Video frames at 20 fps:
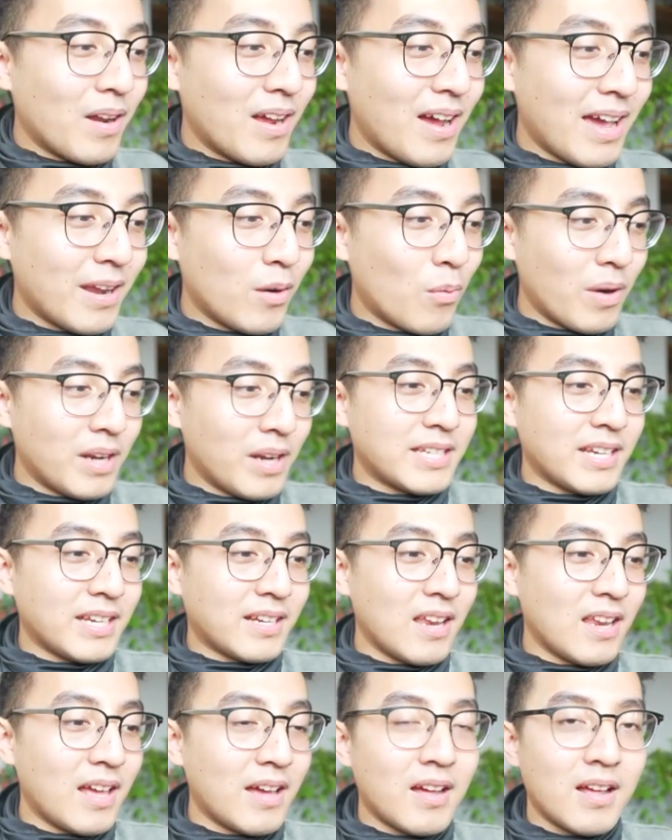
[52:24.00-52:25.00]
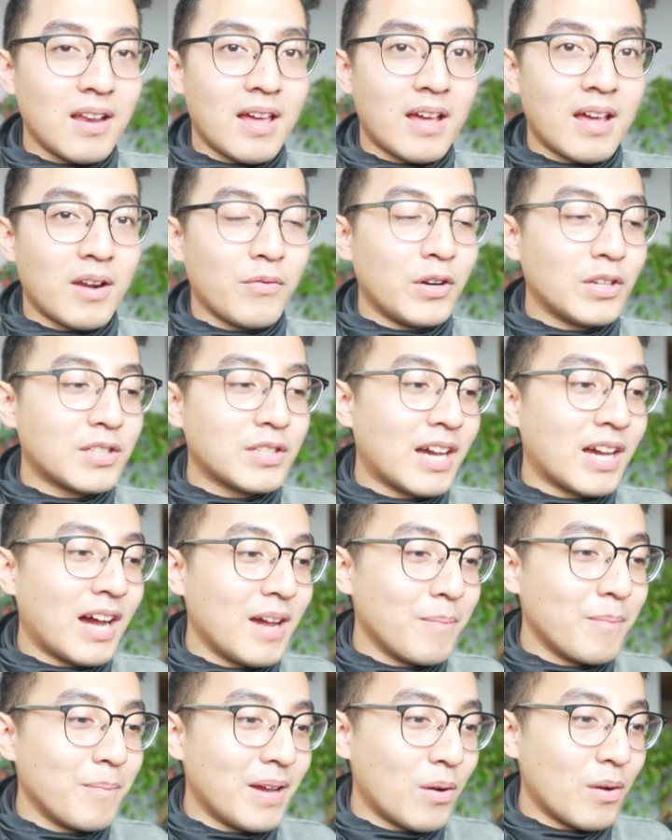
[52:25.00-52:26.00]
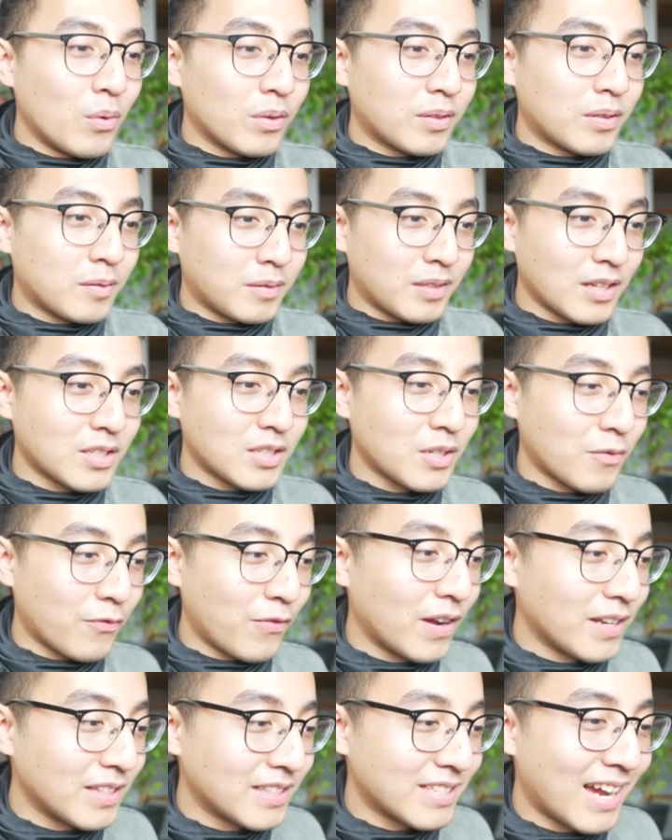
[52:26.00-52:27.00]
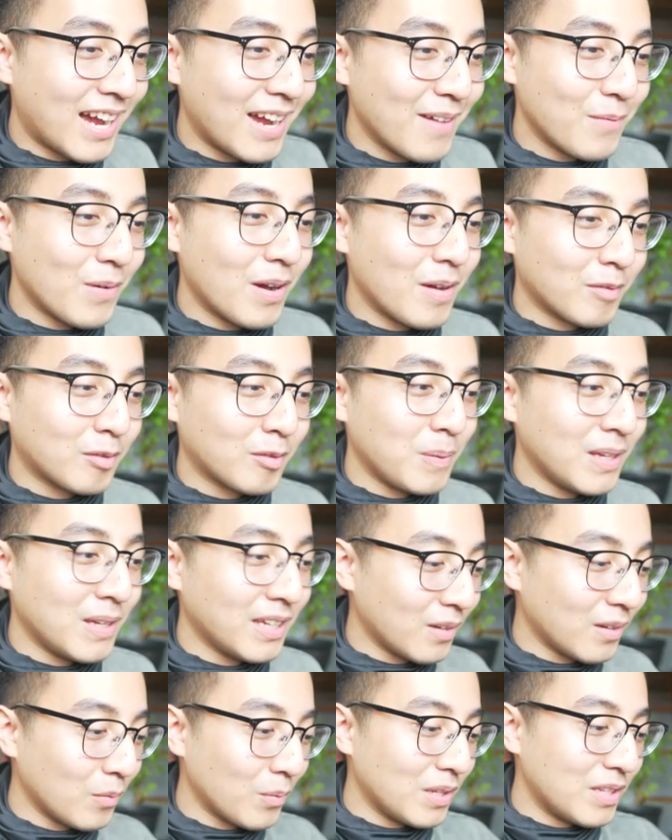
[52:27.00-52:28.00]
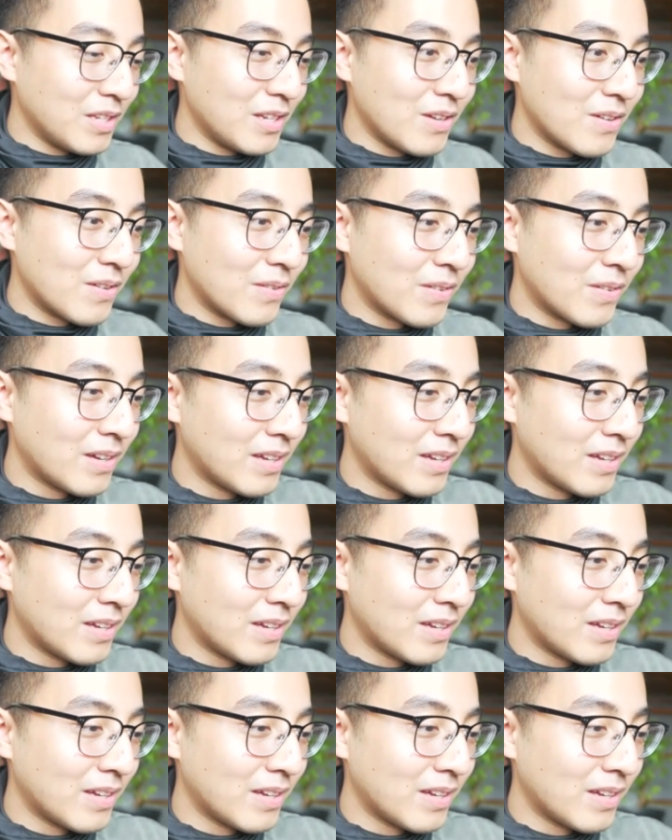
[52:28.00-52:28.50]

I don't want to take a lot of your time, but it was such a fun time speaking with you.